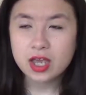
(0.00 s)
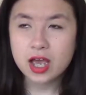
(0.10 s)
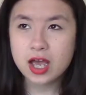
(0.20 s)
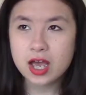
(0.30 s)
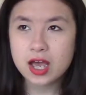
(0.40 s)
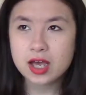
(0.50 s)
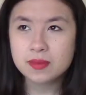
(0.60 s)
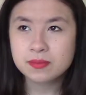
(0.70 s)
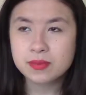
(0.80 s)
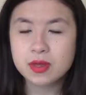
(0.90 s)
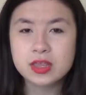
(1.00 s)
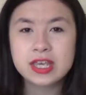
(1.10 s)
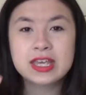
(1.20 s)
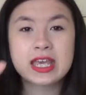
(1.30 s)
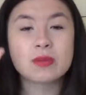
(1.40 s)
you
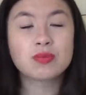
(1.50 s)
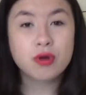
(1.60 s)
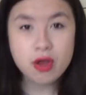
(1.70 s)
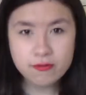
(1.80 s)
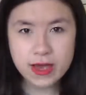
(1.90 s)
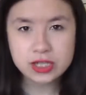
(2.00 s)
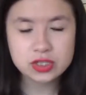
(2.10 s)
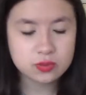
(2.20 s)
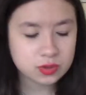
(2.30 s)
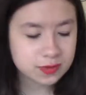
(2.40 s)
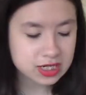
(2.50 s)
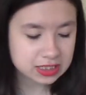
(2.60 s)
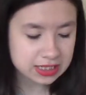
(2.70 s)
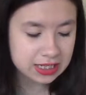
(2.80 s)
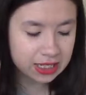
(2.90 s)
can get the Pro version, which
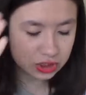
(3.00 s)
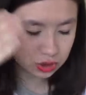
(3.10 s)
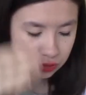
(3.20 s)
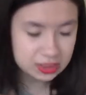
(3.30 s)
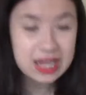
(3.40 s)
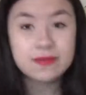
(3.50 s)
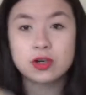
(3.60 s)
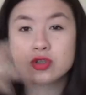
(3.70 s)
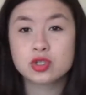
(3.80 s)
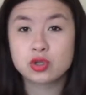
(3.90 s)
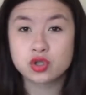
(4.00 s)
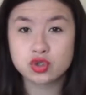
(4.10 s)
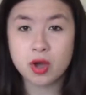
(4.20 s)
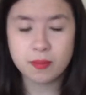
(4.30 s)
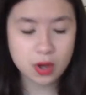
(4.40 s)
basically lets you save it onto your
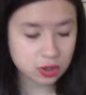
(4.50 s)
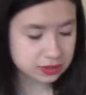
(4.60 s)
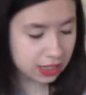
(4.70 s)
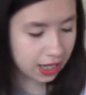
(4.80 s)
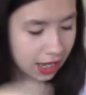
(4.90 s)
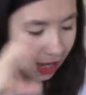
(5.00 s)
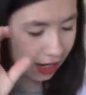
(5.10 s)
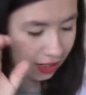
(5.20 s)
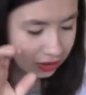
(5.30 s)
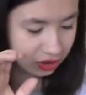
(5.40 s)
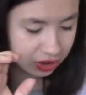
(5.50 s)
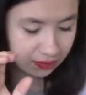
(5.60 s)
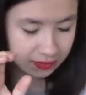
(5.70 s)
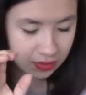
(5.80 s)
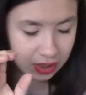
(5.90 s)
Dropbox and just
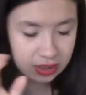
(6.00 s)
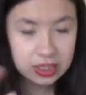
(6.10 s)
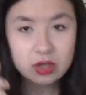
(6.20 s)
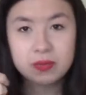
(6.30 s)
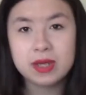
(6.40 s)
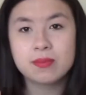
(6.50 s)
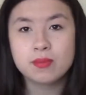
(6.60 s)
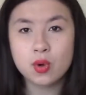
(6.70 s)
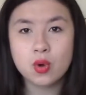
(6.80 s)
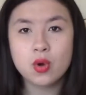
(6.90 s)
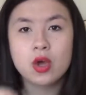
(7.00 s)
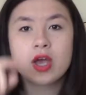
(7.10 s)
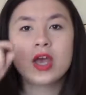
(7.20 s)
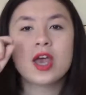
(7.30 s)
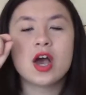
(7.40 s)
gives you a little bit more
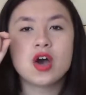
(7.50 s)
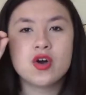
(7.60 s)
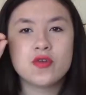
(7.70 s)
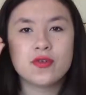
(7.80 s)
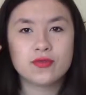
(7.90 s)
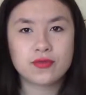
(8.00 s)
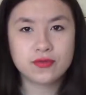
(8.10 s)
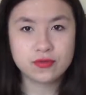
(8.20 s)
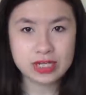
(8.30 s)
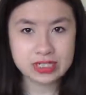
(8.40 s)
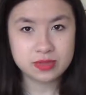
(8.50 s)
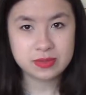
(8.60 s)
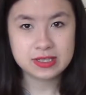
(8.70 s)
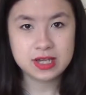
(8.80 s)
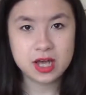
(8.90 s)
of freedom
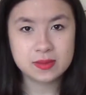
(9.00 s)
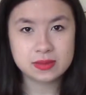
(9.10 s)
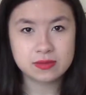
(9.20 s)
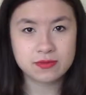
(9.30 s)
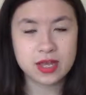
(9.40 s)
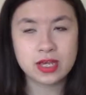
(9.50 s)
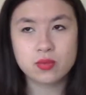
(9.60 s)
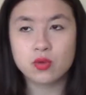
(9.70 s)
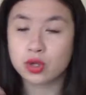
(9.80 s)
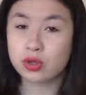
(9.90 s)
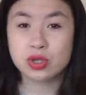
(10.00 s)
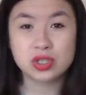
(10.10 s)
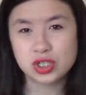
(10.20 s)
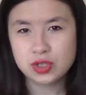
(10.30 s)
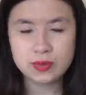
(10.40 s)
in terms of like what you can
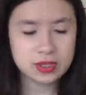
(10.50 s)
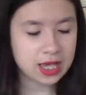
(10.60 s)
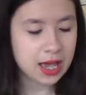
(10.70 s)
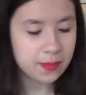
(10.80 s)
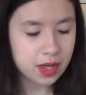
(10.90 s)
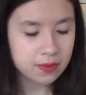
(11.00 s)
do with the app.